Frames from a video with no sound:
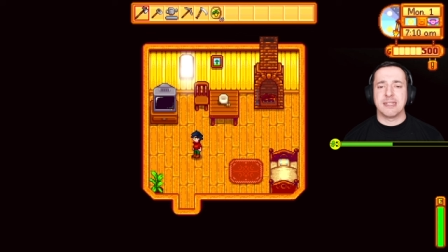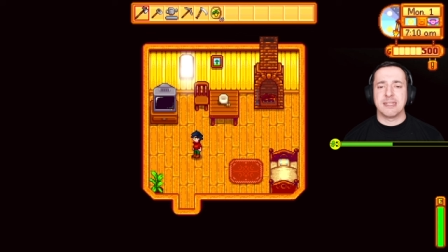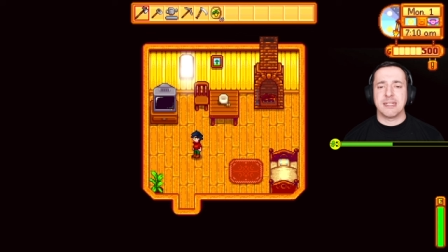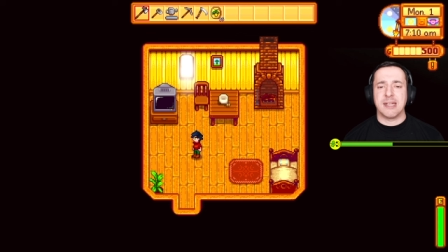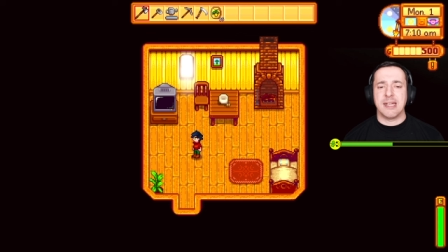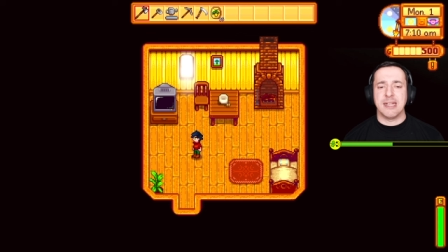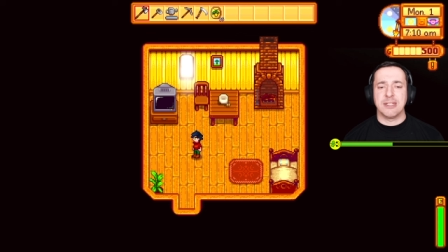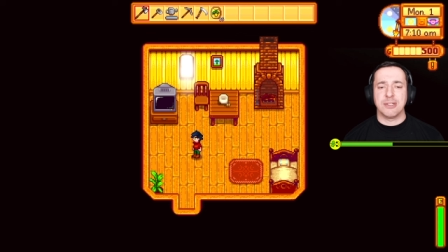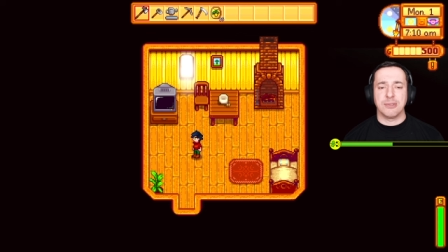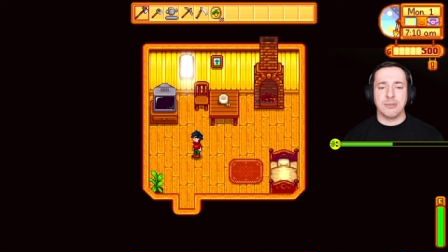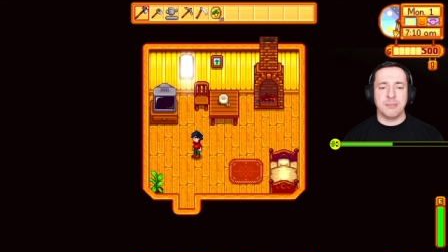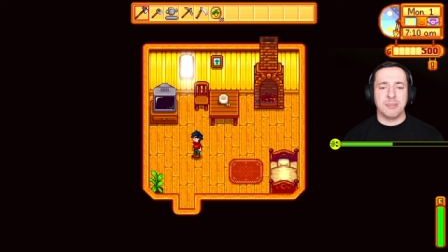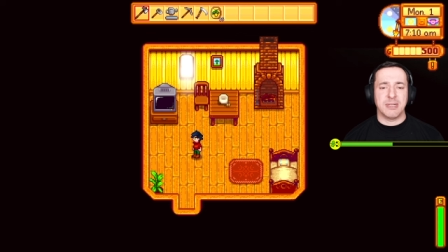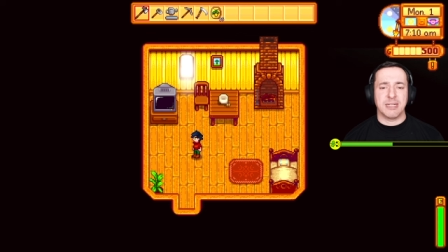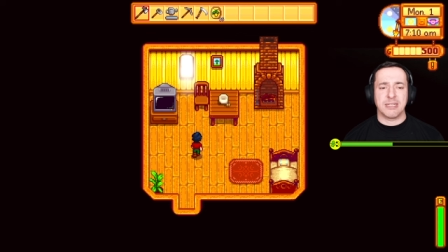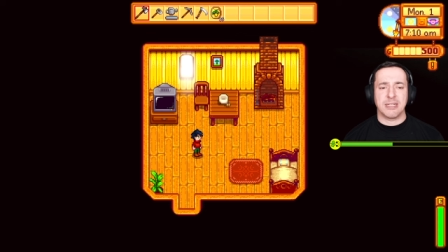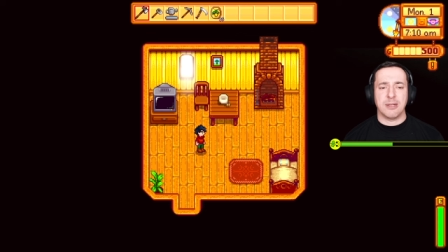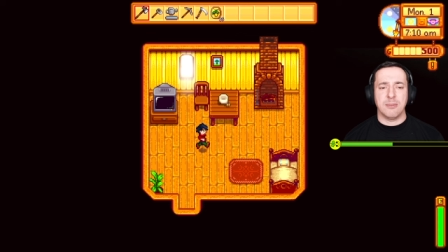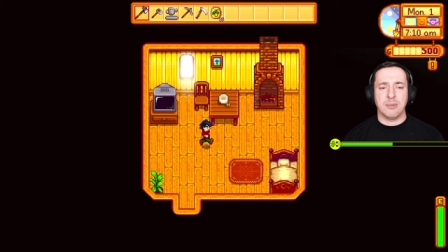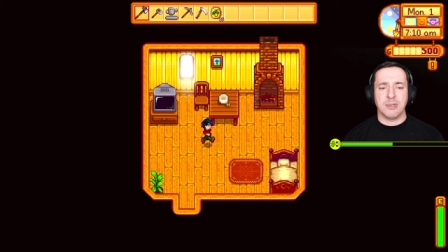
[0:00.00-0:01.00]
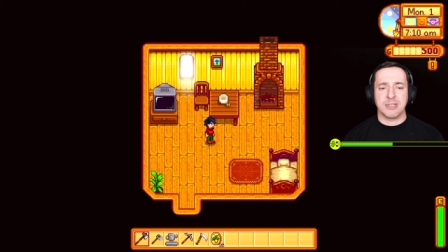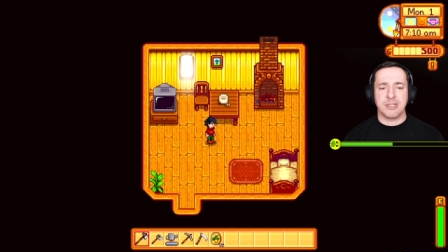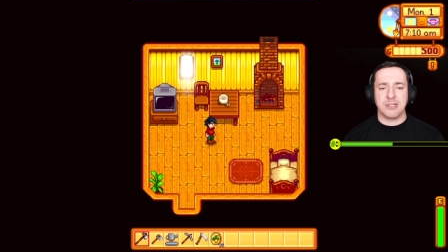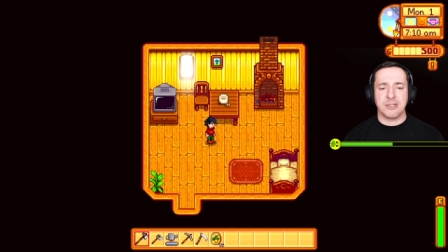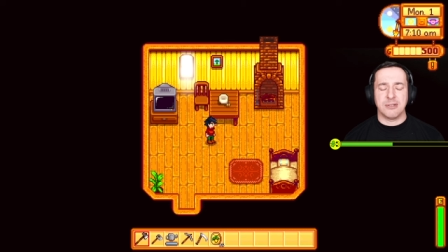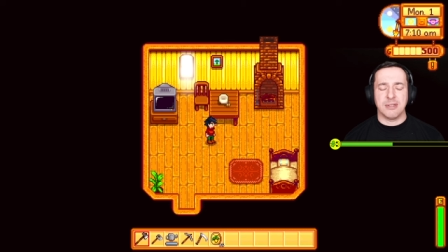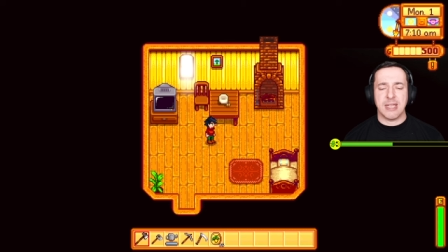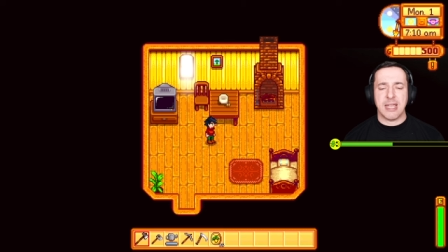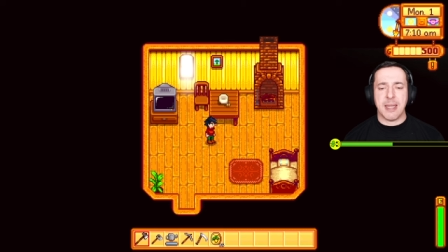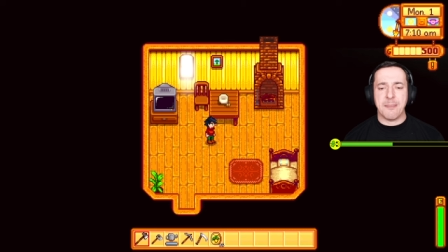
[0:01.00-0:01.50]
title, but I don't want to
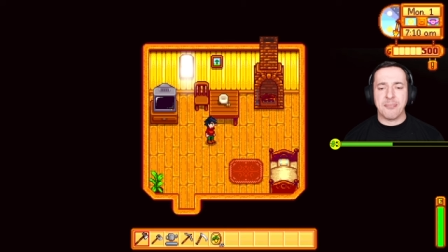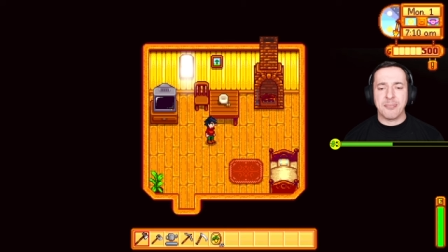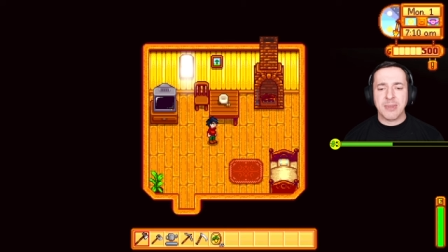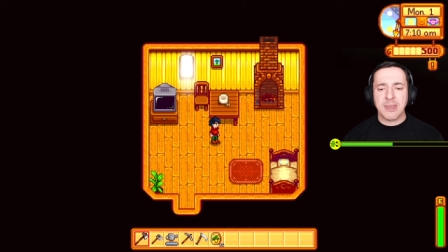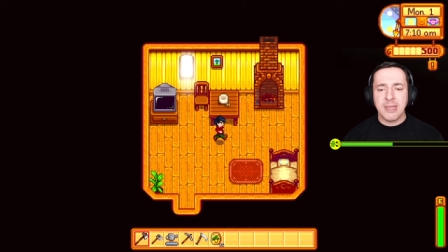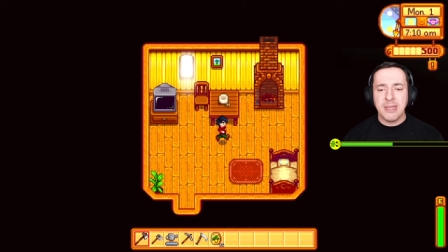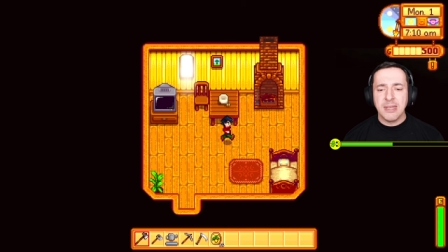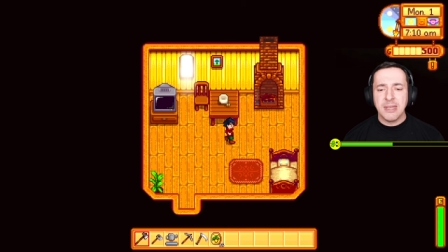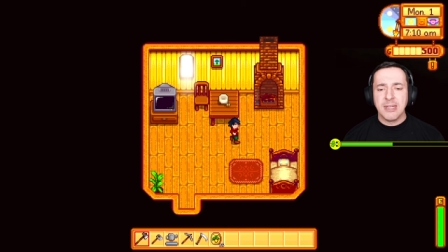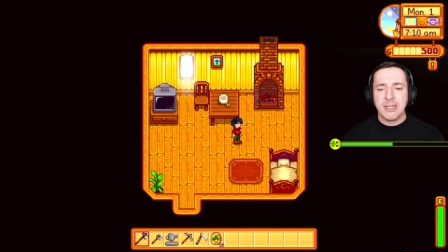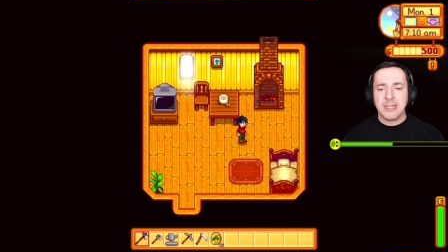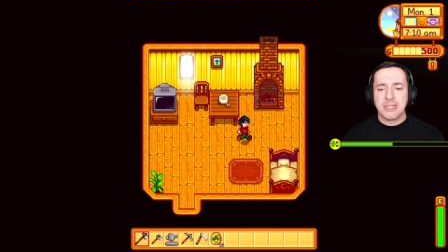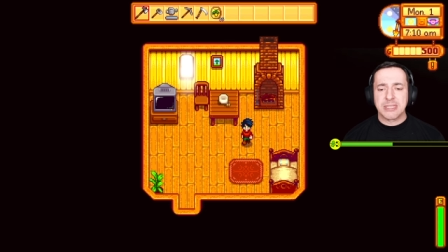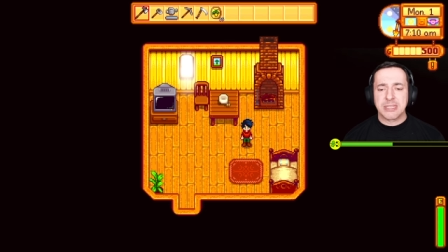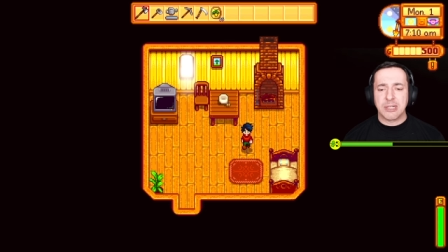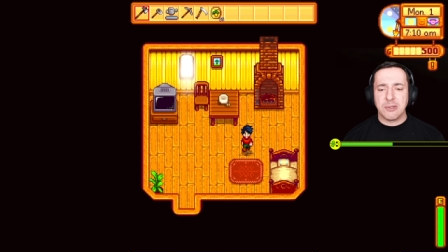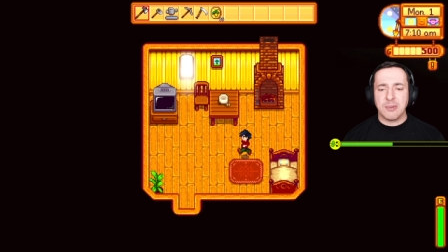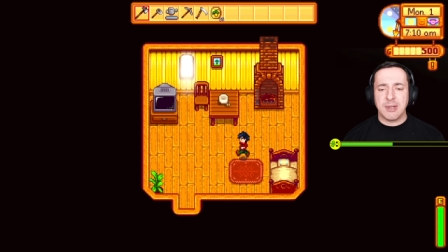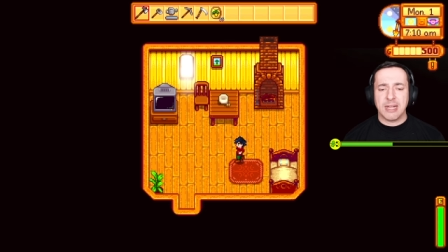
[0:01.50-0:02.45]
do that. So